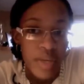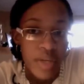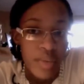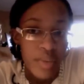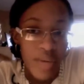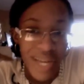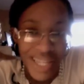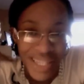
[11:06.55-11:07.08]

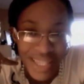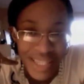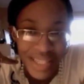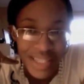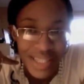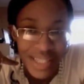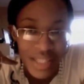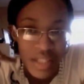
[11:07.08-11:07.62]
That's why you
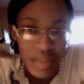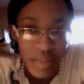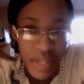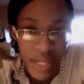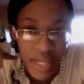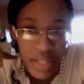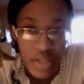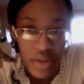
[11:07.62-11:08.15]
cut
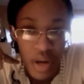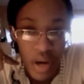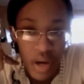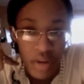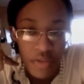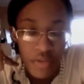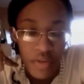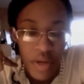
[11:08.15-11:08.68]
the split
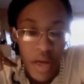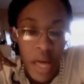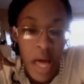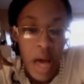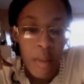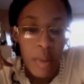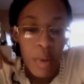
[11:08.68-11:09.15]
ends off.